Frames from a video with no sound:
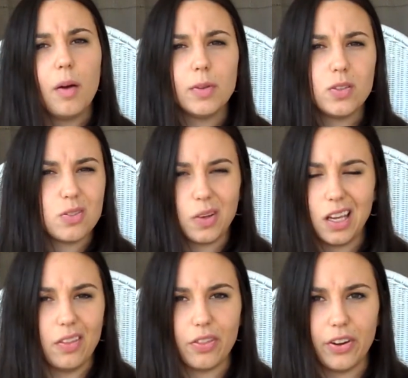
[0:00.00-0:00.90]
between
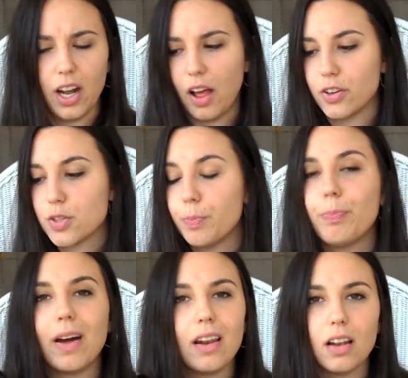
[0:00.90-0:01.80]
28 and 30 dollars.
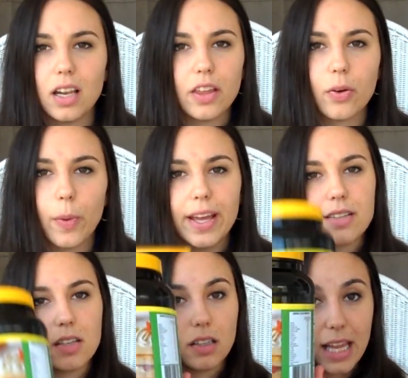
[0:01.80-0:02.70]
But either way,
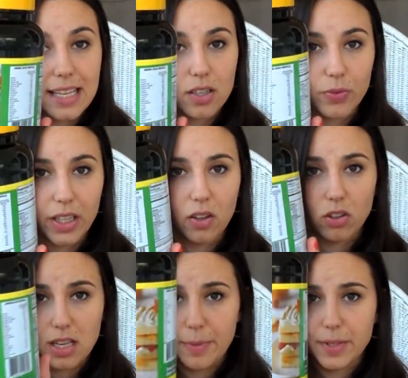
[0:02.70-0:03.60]
it's going to last a really
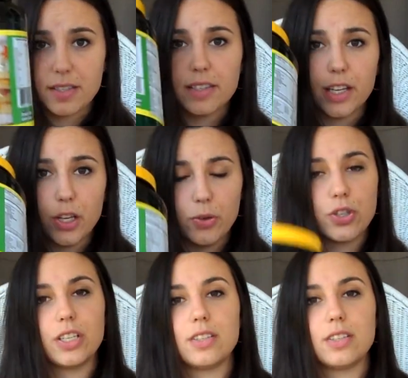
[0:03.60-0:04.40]
long time. This is a huge